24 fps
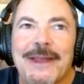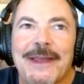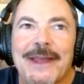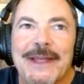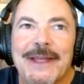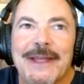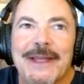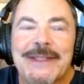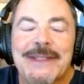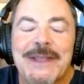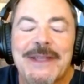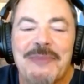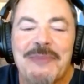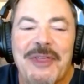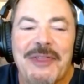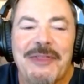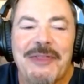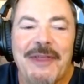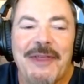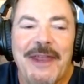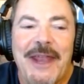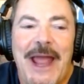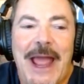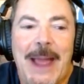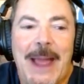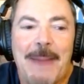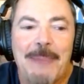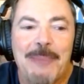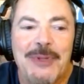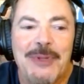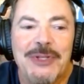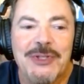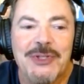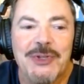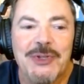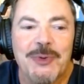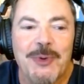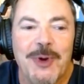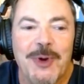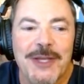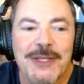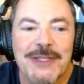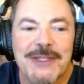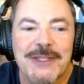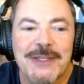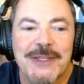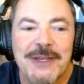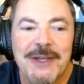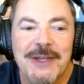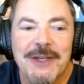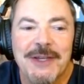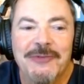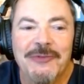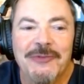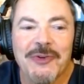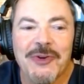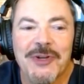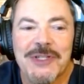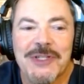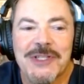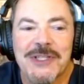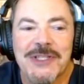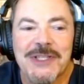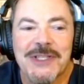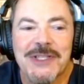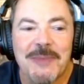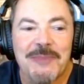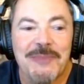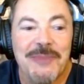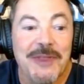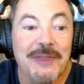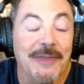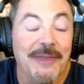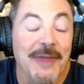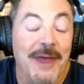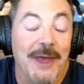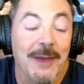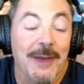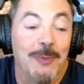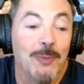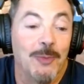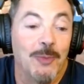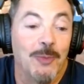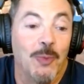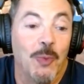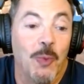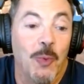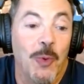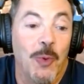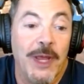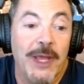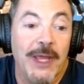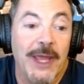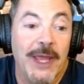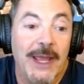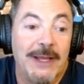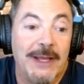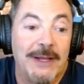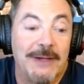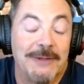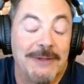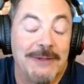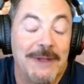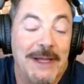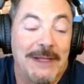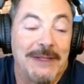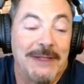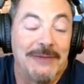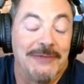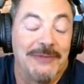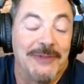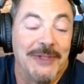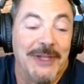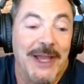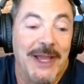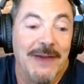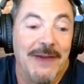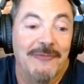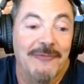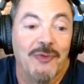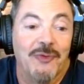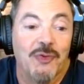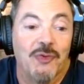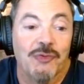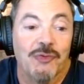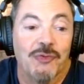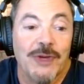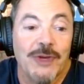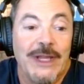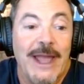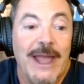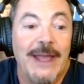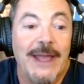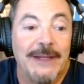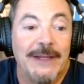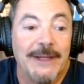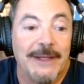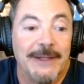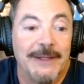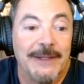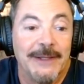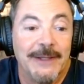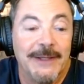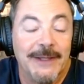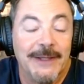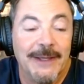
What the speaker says: it's something that happened to us versus something that we collectively have created